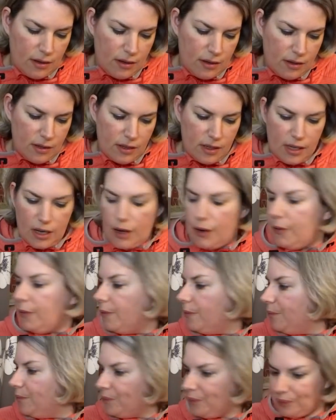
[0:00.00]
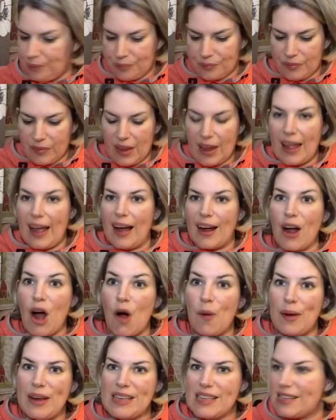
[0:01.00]
So I
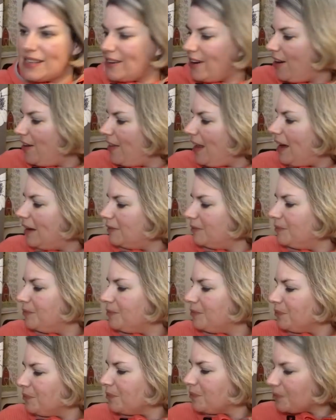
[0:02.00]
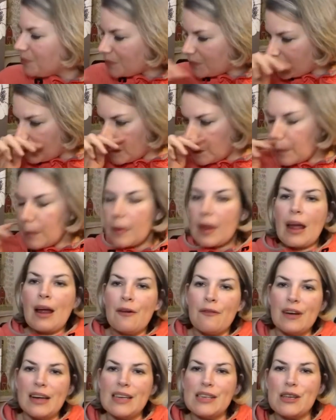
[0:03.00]
can't wait to start that. I'm
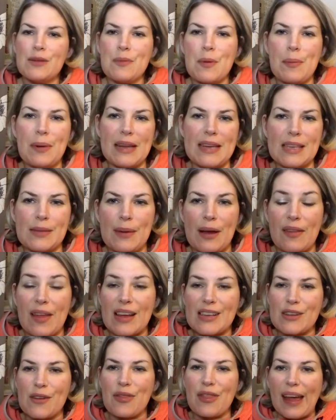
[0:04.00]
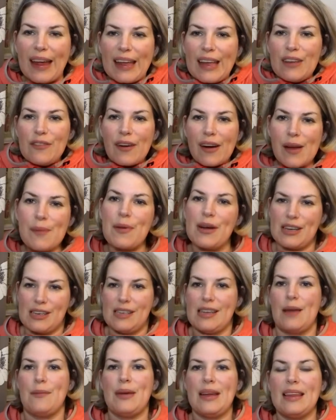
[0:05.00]
really super pleased about that. So thank you very much,
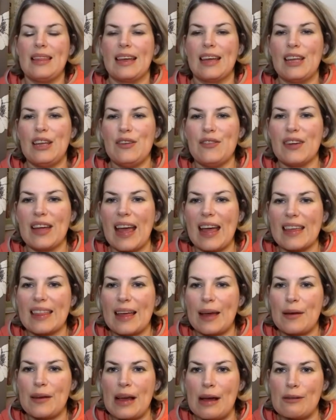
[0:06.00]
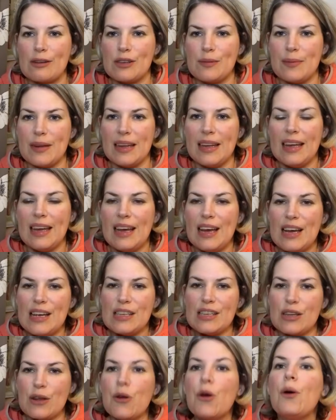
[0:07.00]
Debbie. Thank you for getting that out to me
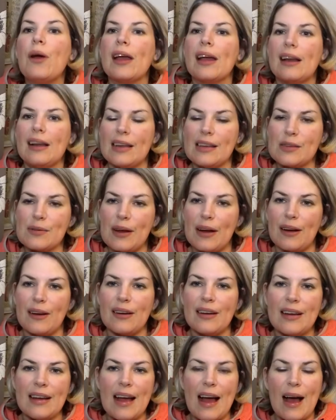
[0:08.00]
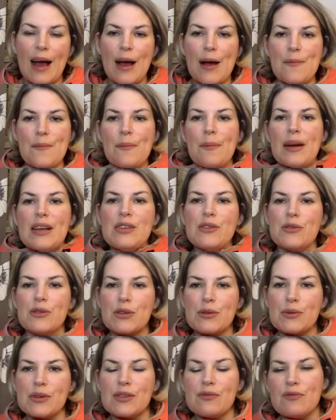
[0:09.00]
so quickly as well. My
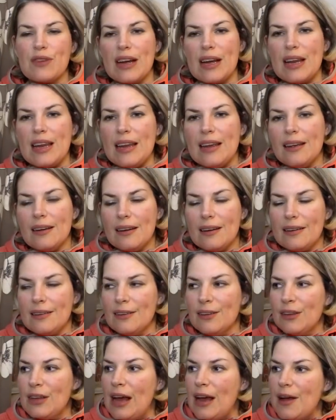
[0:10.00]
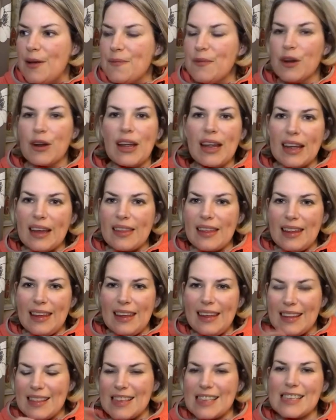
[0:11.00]
daughter was really looking at the
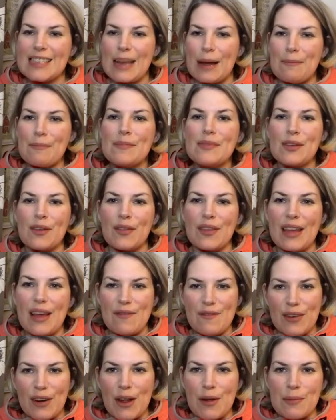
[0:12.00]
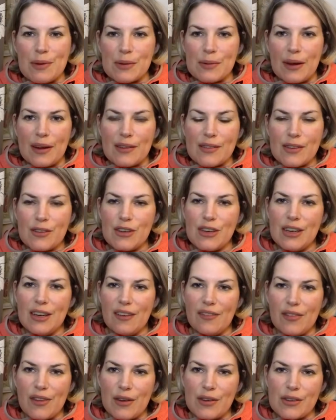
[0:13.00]
stamps on the envelope as well, so she
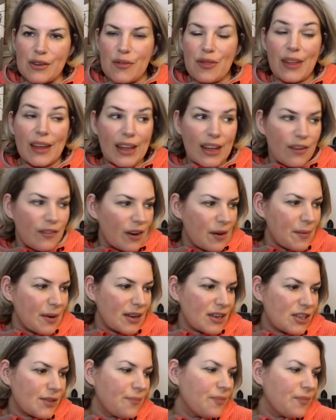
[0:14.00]
loved those. So thank you very much.